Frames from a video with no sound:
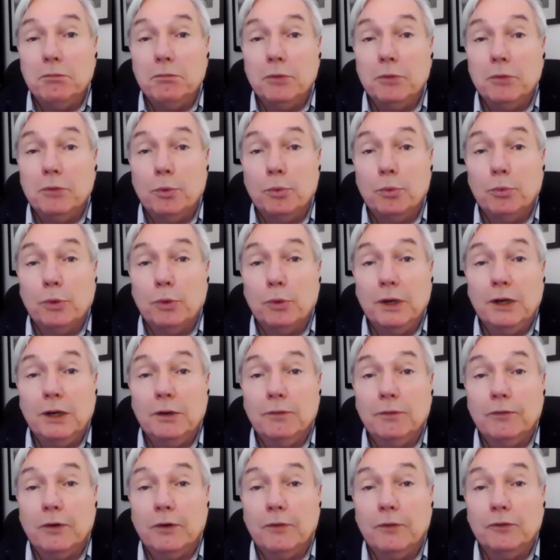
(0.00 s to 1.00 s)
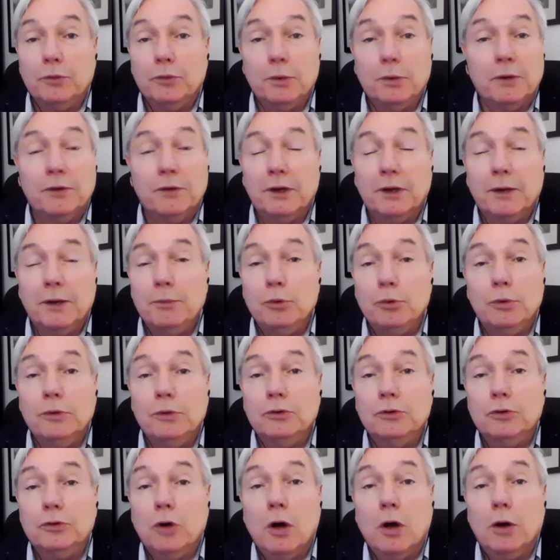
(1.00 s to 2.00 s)
It reconfirms from everything I'm doing
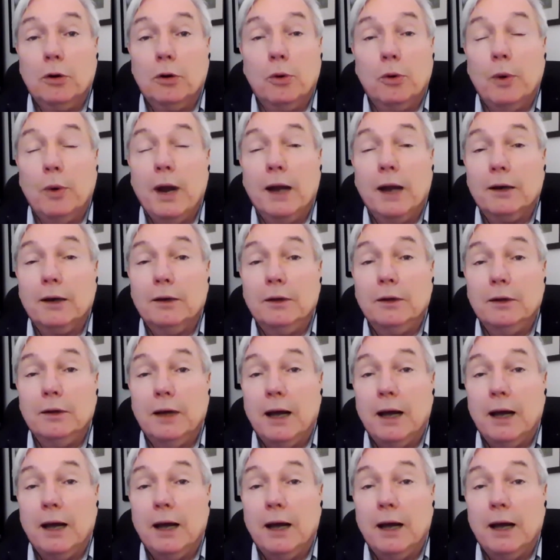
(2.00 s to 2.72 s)
is all correct.